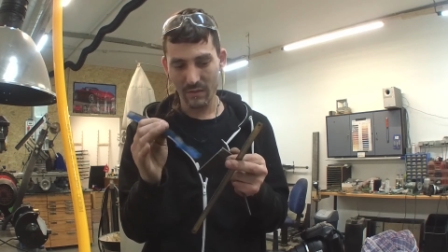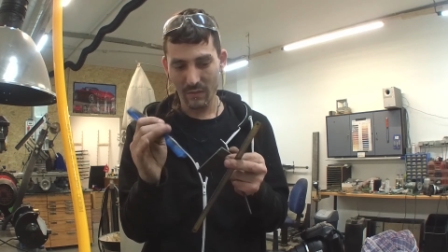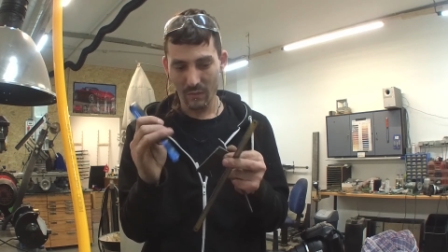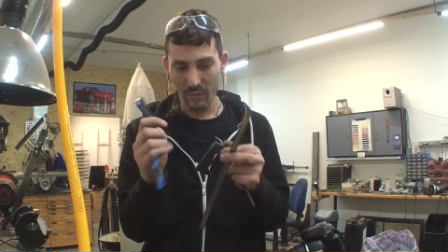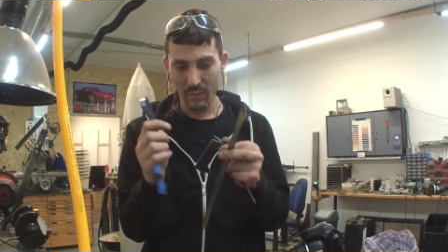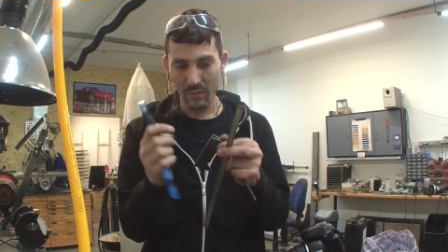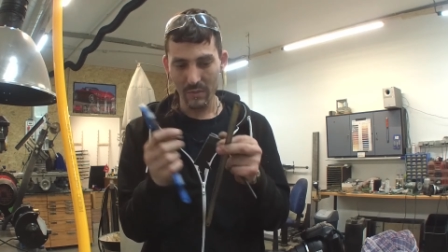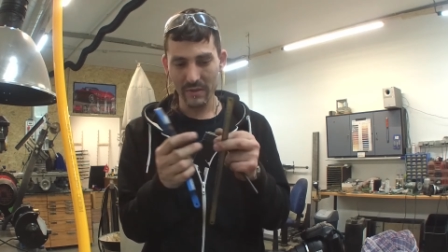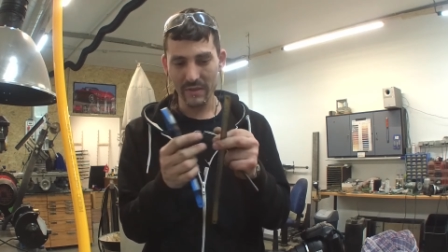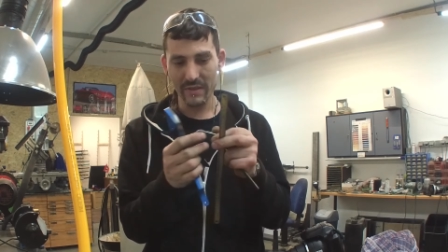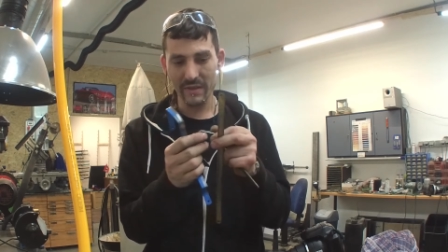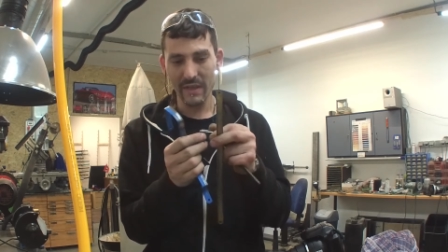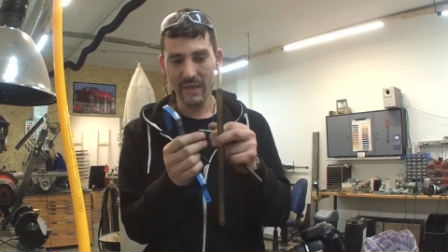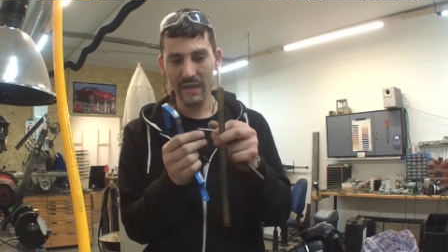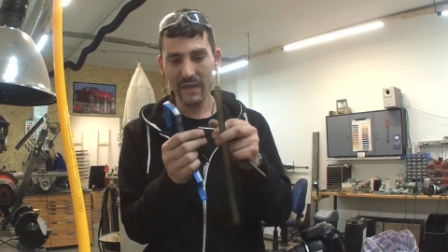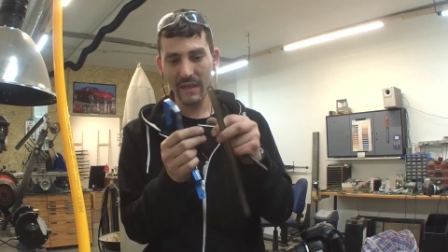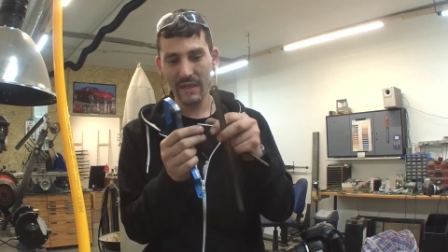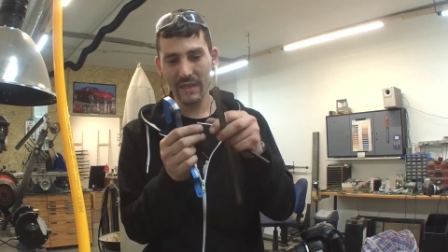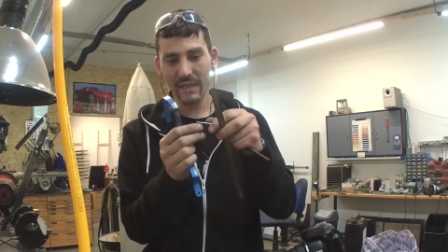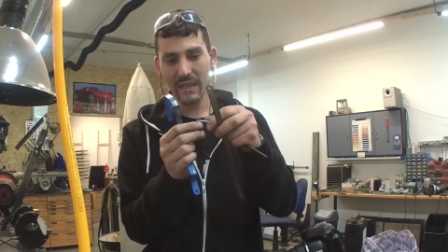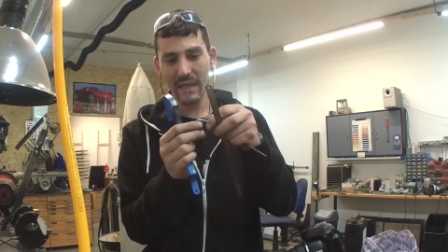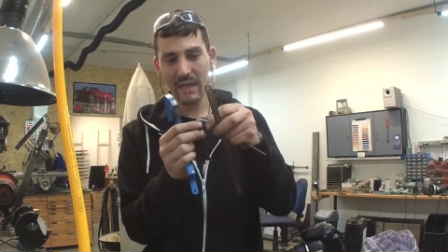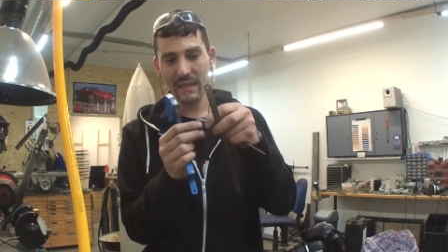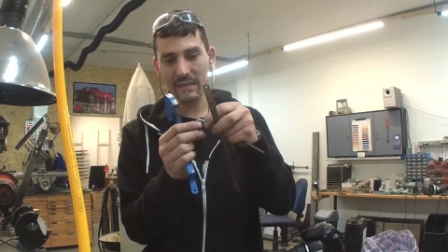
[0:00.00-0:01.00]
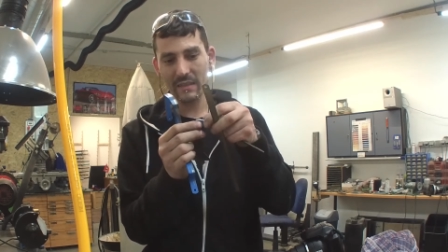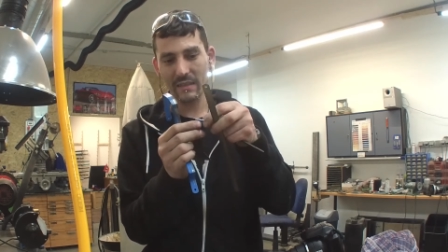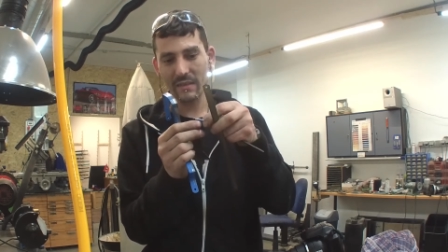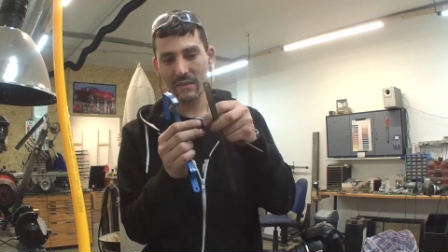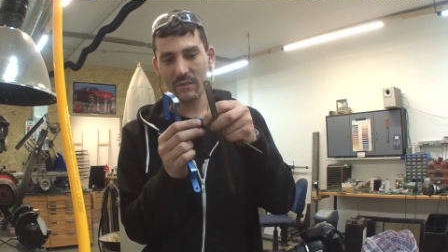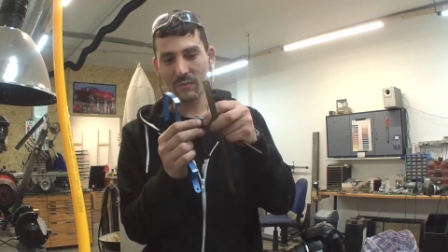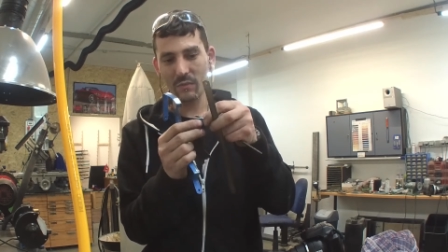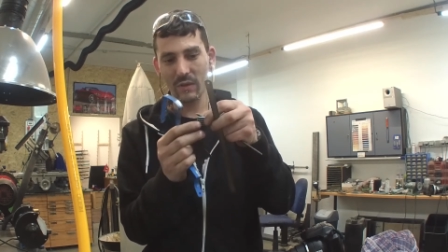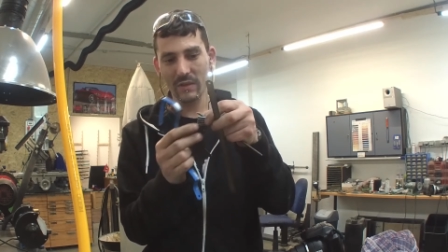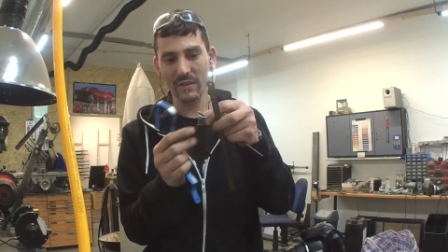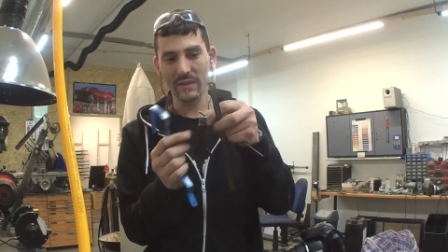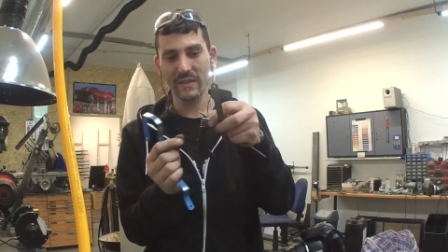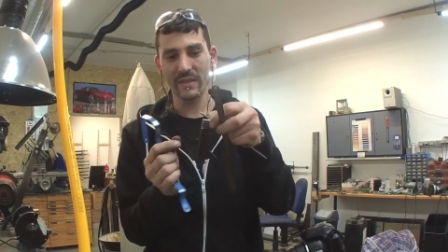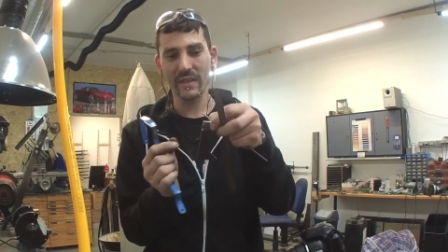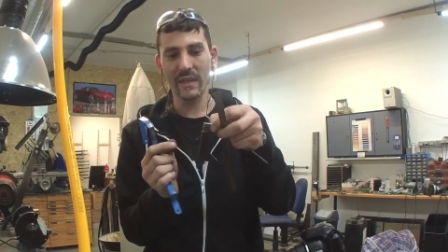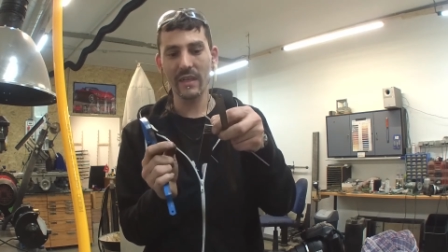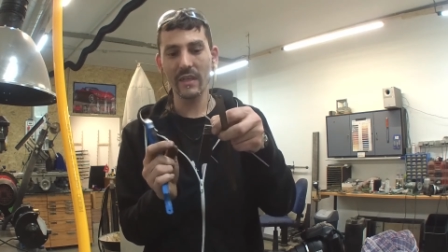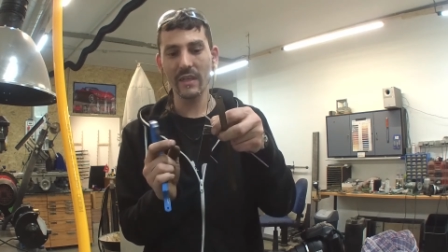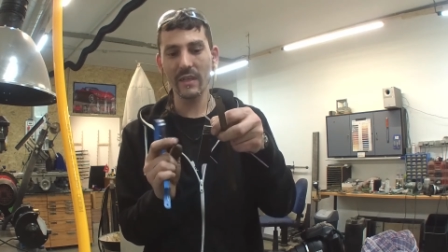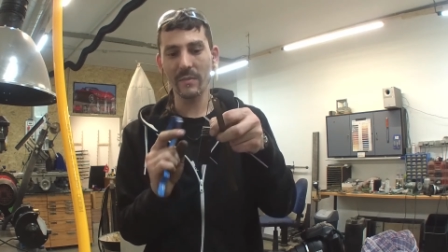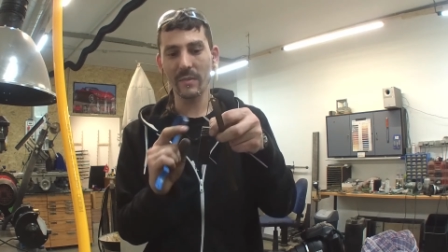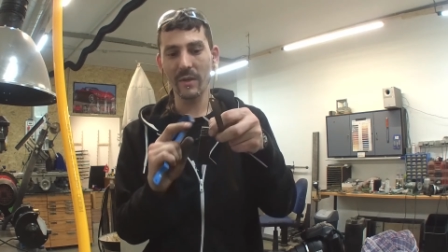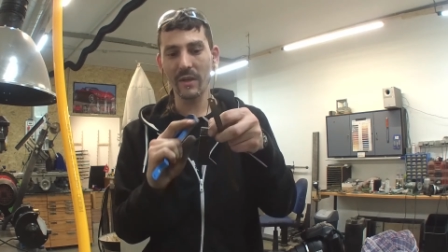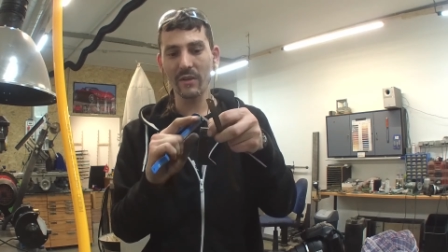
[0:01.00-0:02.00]
we'll say a cut 1
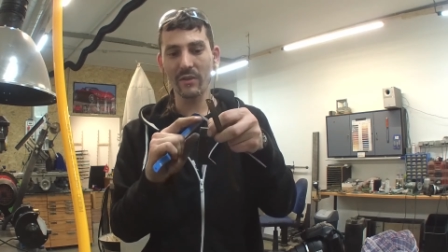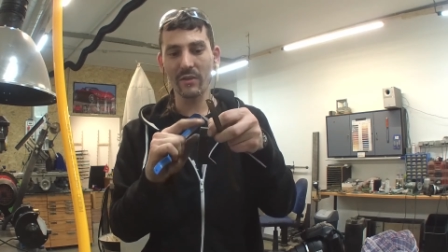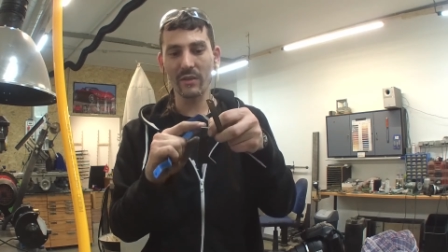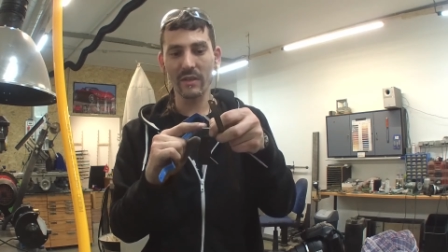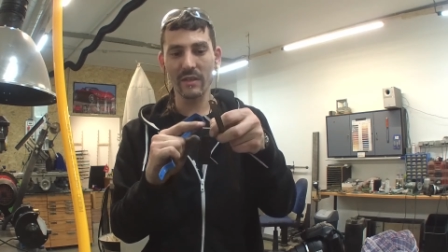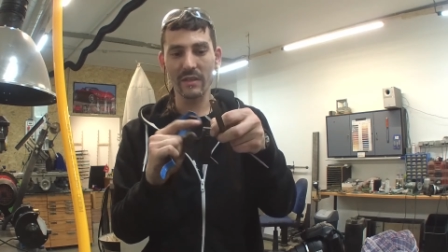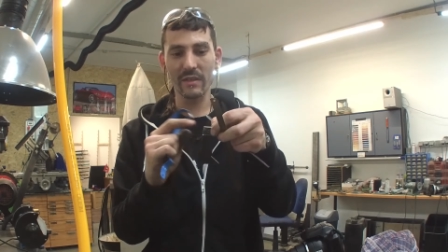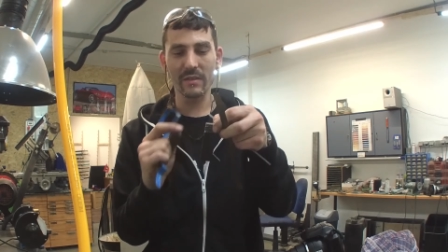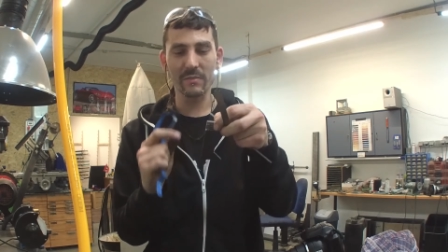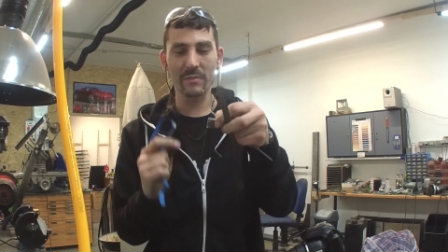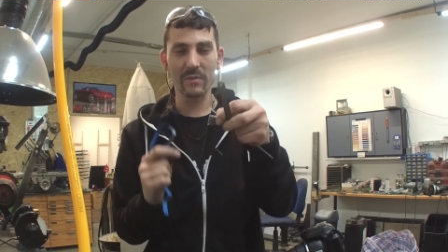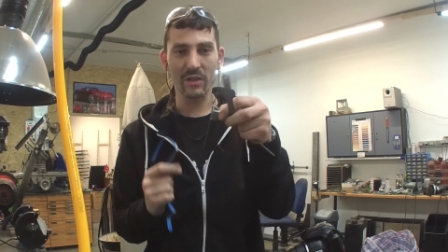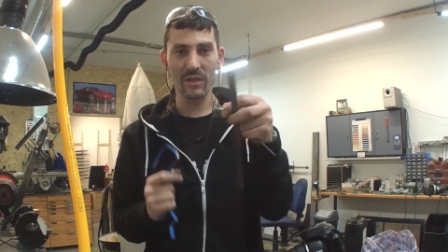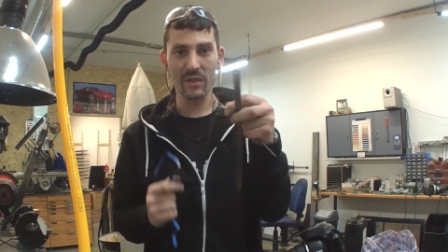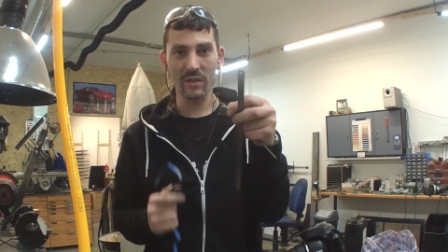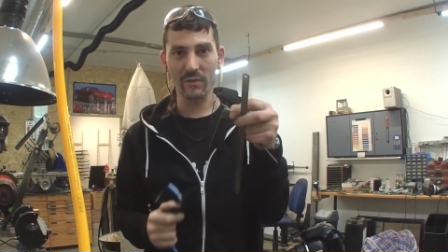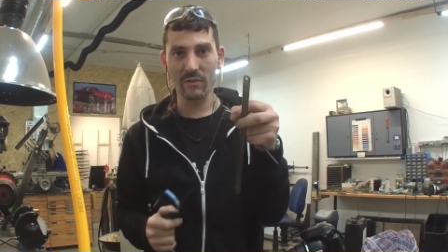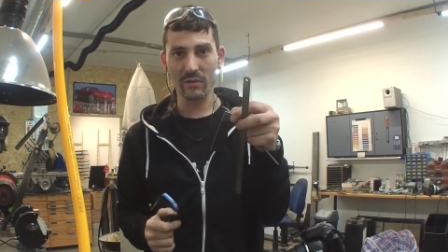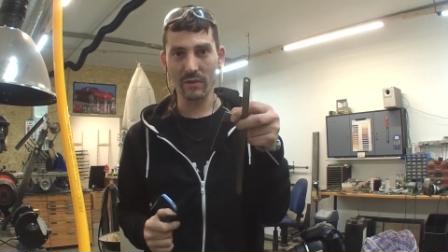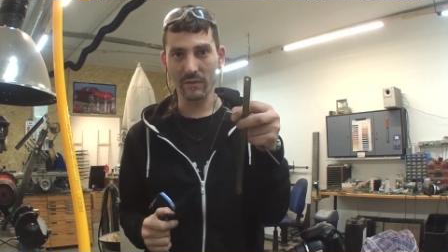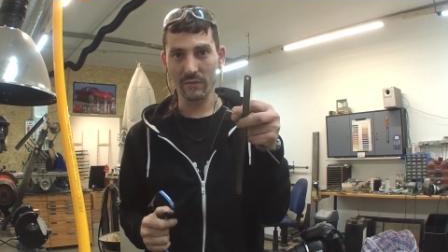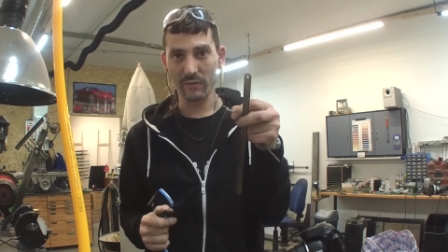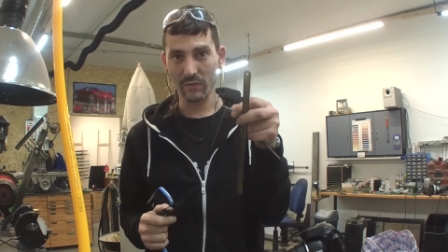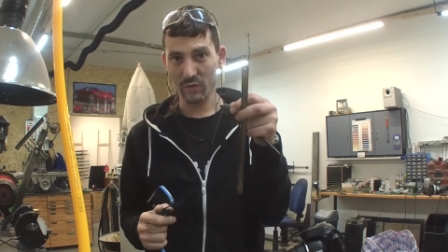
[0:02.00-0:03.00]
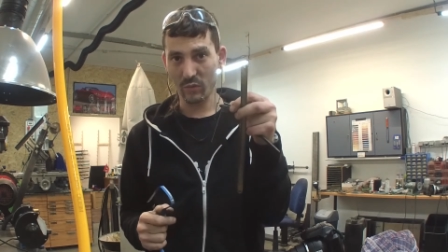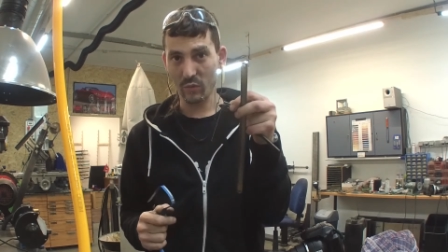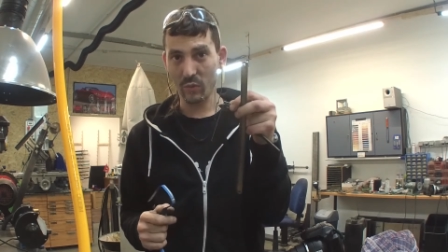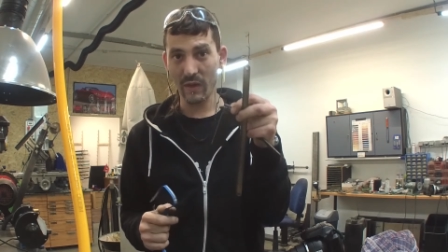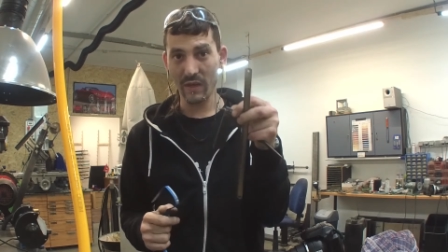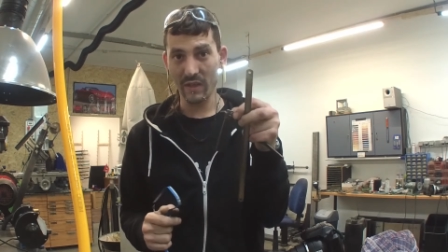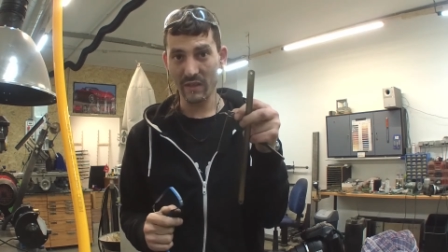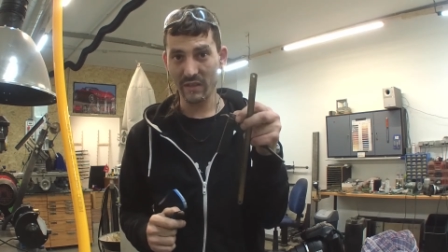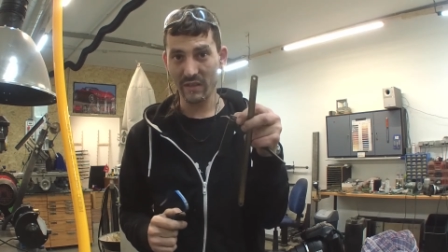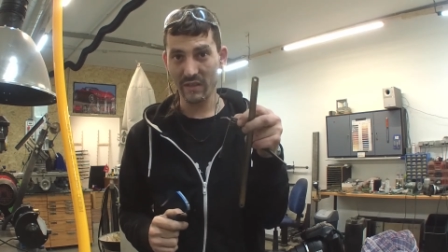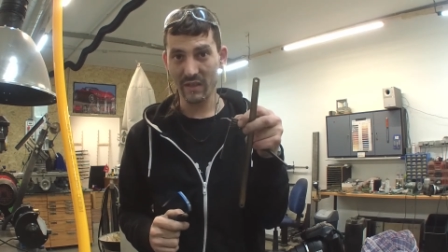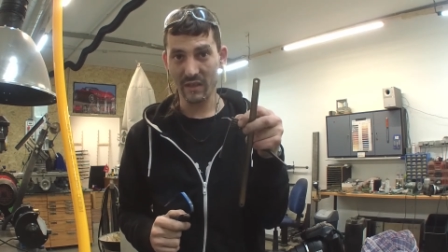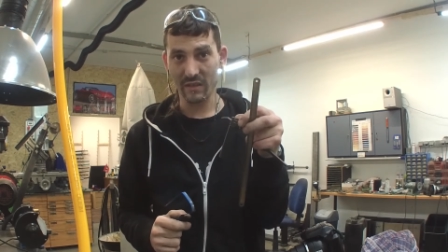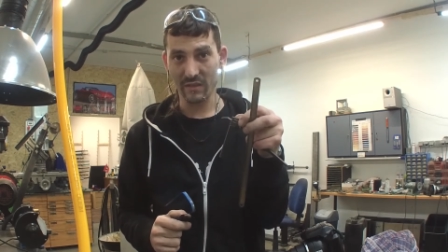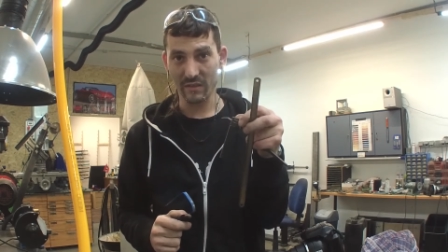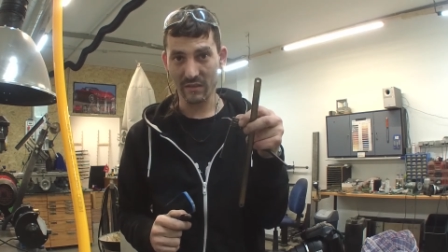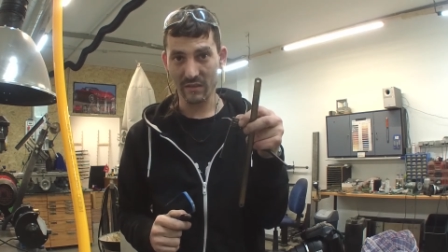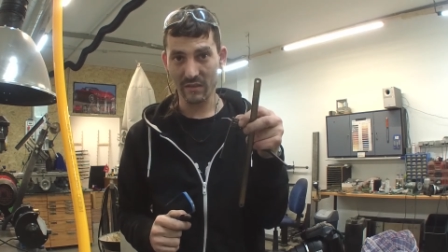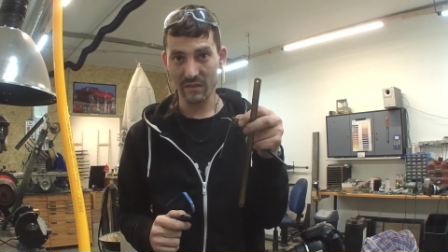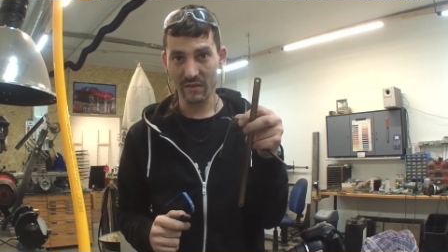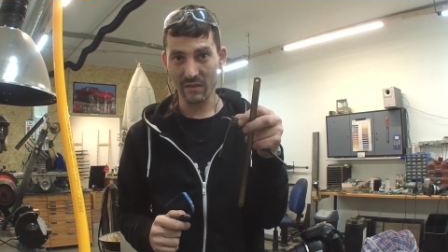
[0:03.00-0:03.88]
centimeter in this material for 20 cents.